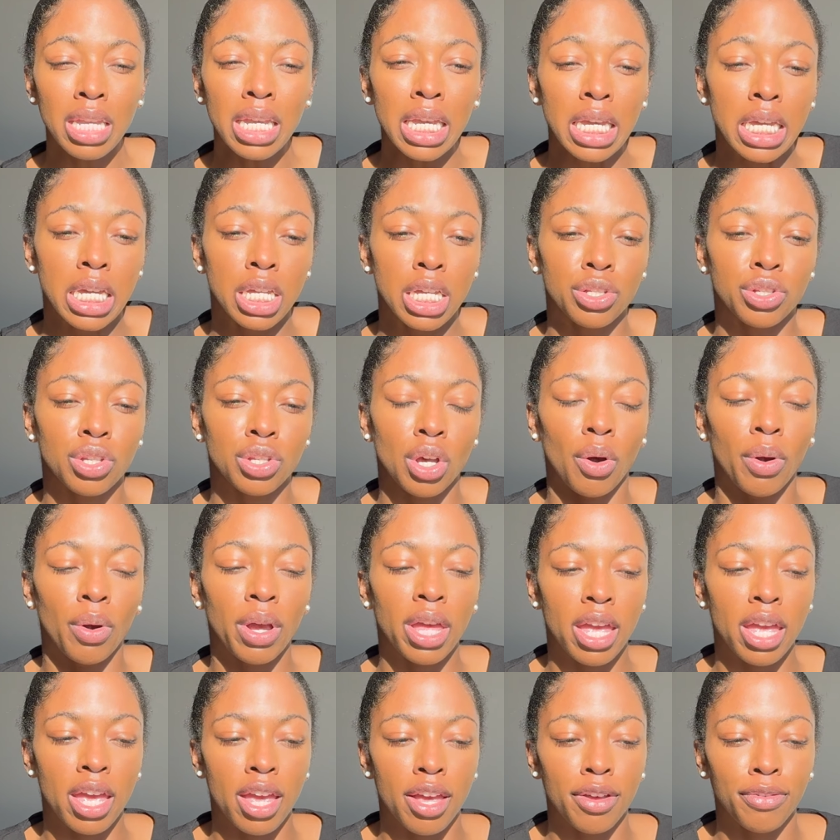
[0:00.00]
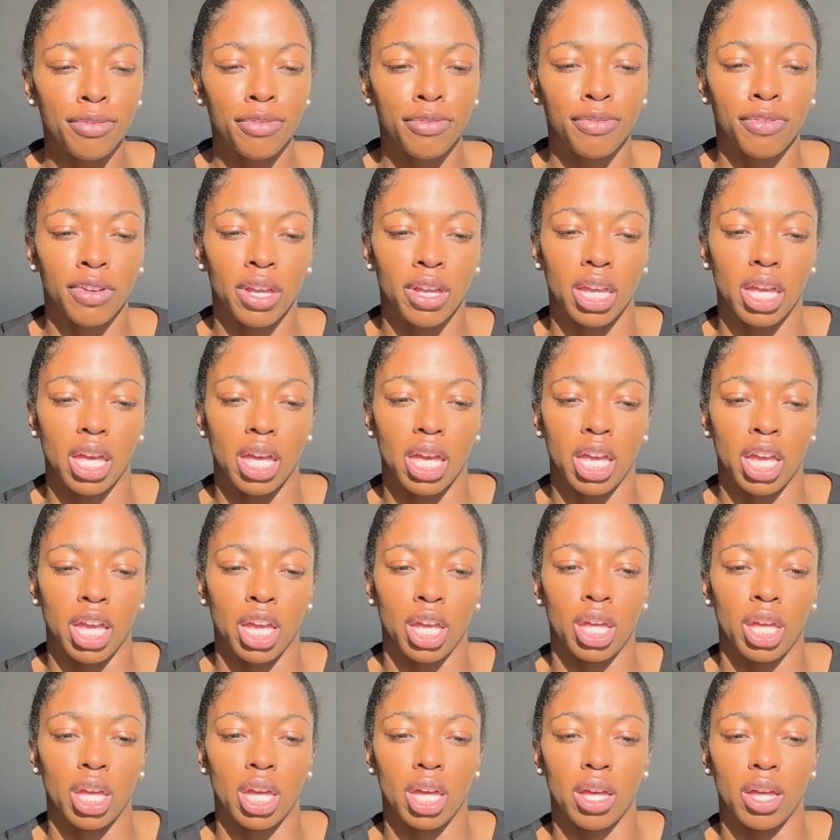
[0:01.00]
And so if
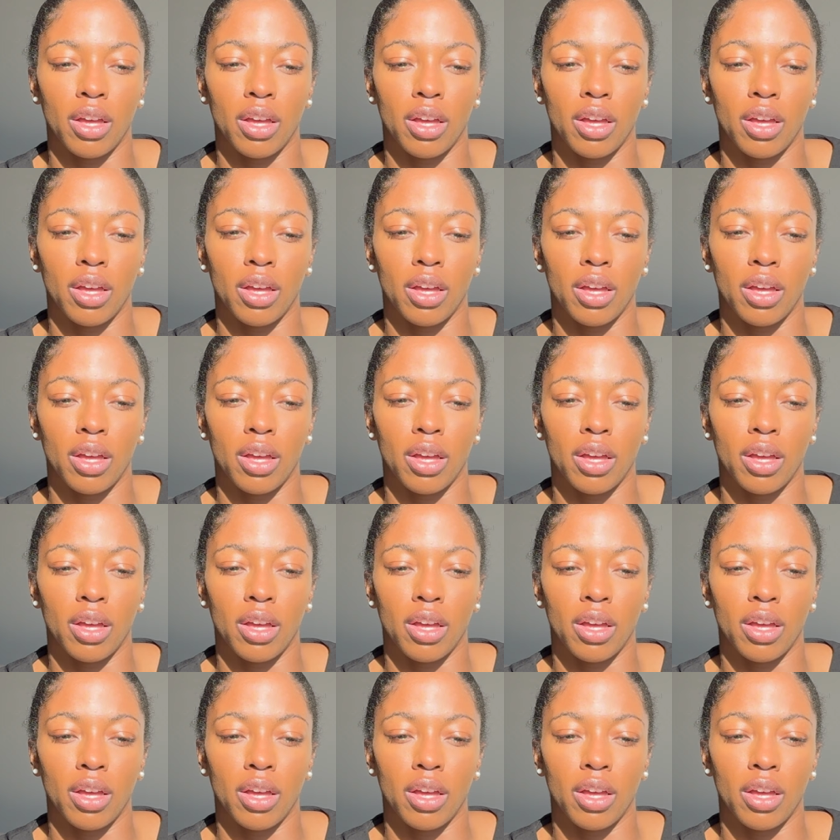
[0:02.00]
it